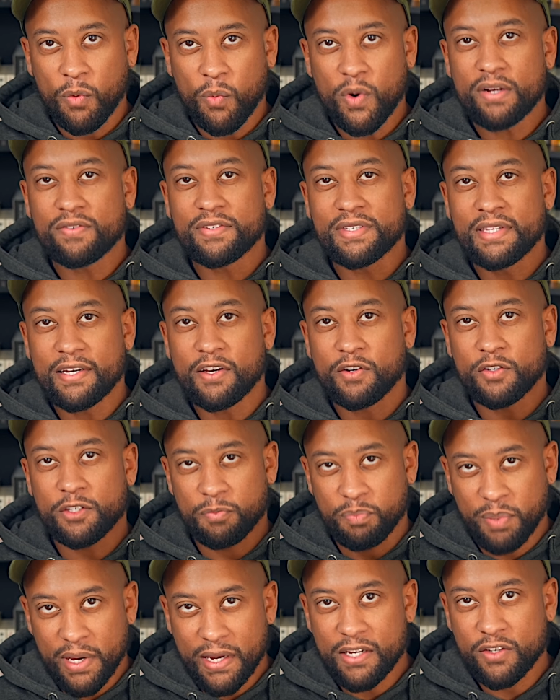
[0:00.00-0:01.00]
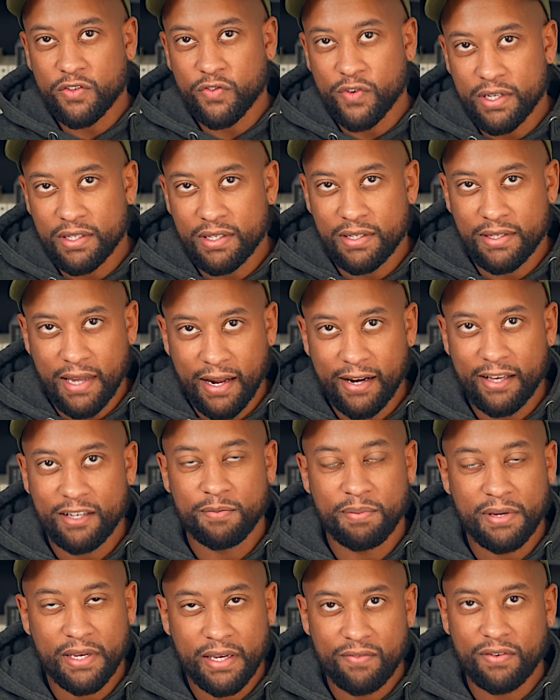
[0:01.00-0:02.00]
one of Sneako's biggest reasons that he's
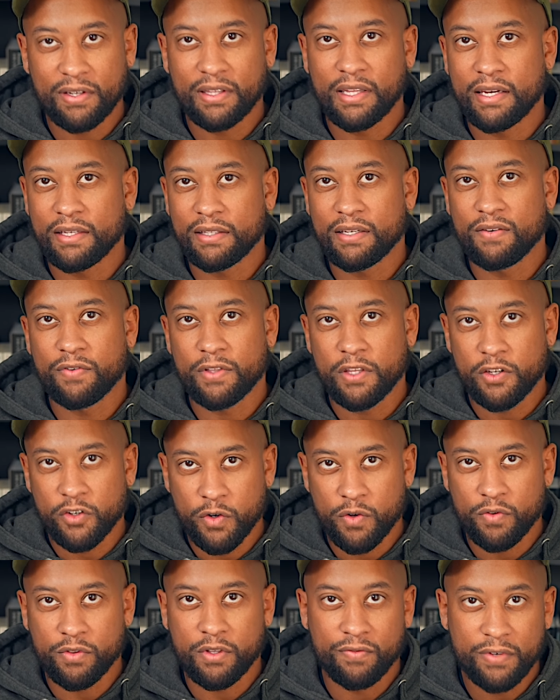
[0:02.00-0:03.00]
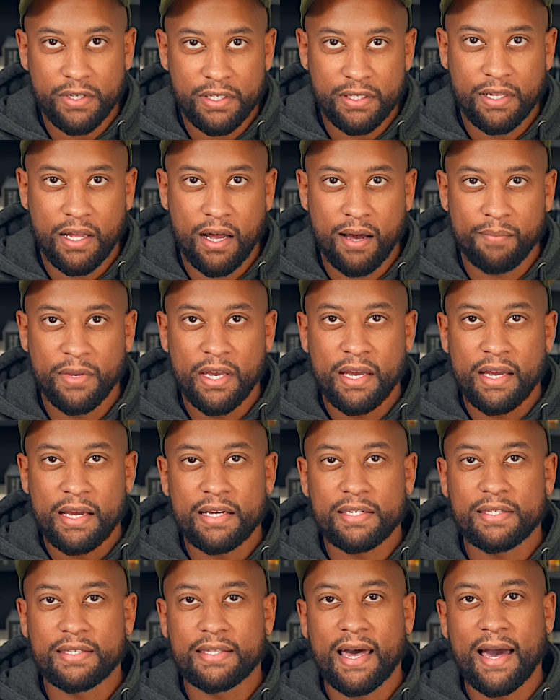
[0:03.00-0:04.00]
been given lately for the truth of Islam
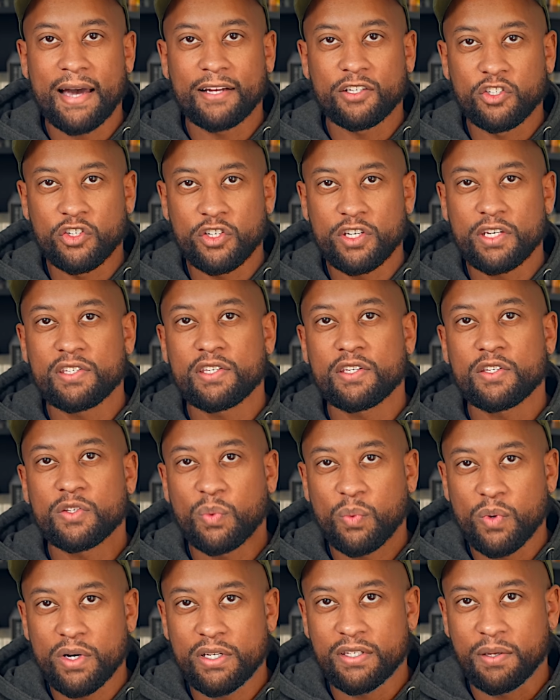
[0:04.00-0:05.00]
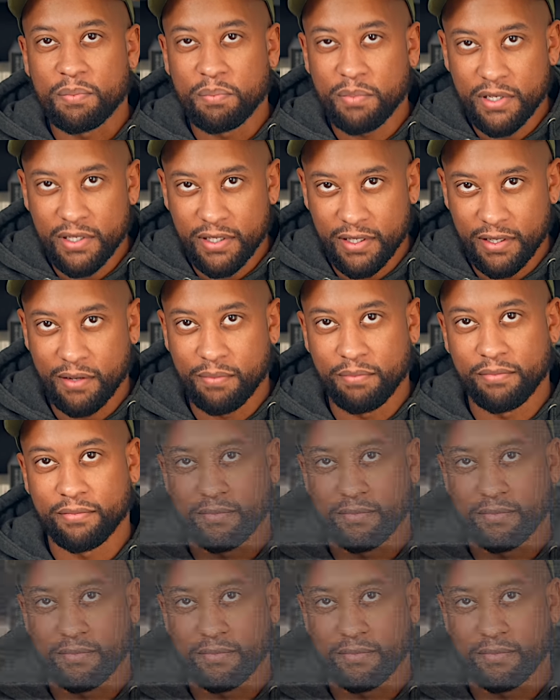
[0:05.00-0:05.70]
is that Jesus was a Muslim.